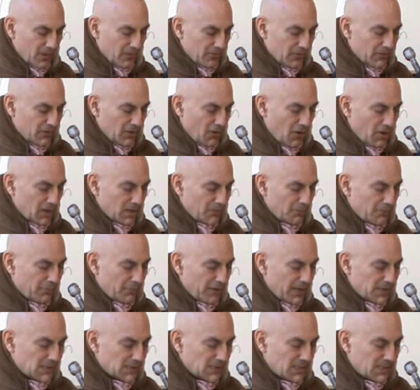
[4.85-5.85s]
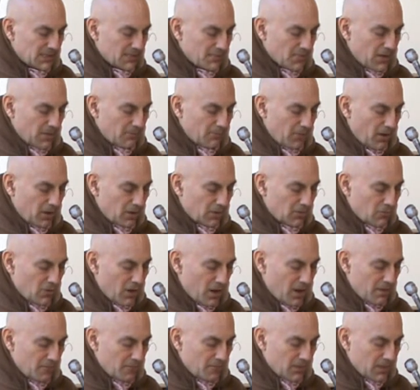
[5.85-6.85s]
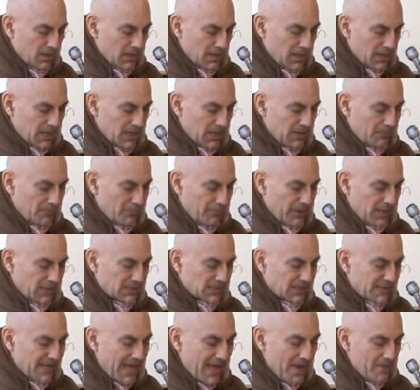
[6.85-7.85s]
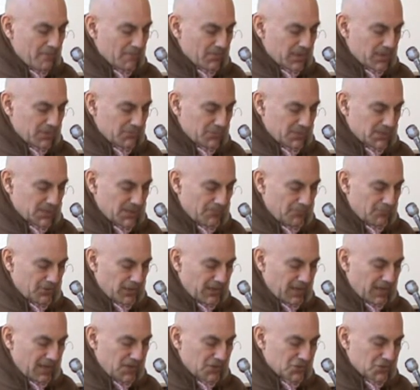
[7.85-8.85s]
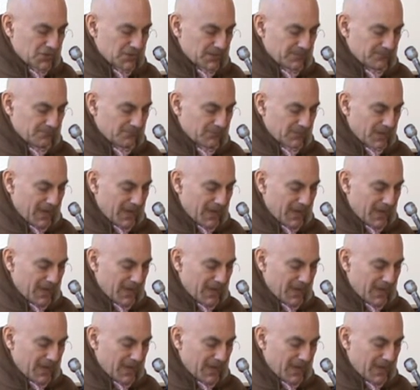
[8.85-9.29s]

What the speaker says: they all embraced him, and Balaram embraced them in reciprocation.